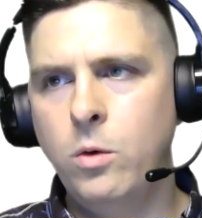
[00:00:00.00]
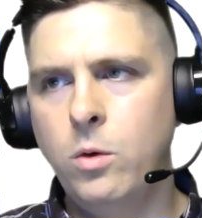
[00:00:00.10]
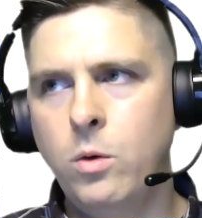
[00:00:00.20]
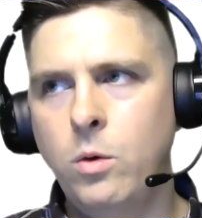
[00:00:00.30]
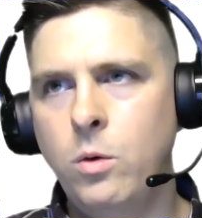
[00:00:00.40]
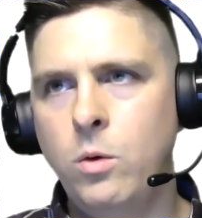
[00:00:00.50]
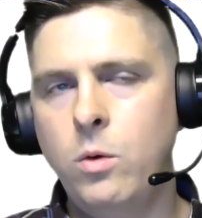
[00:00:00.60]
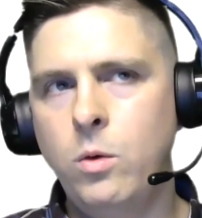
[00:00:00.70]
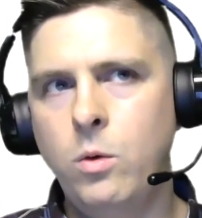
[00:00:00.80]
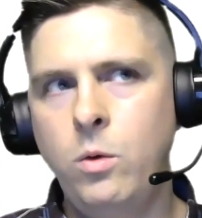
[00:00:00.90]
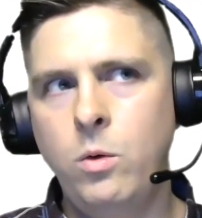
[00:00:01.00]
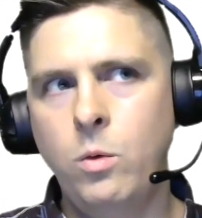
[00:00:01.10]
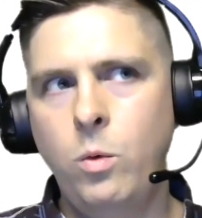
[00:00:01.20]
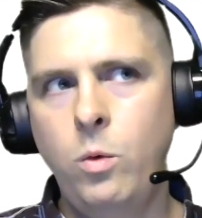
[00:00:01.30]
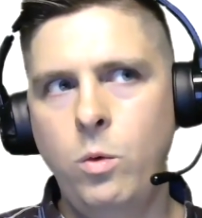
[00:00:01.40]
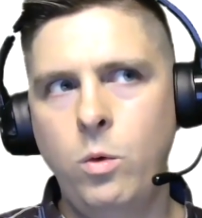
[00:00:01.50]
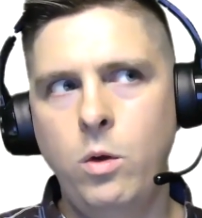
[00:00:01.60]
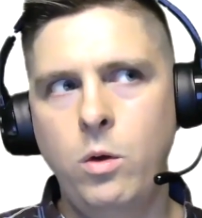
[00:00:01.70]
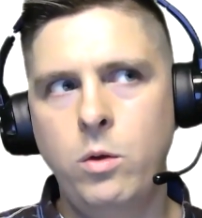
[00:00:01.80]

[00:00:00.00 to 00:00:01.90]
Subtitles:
(silence)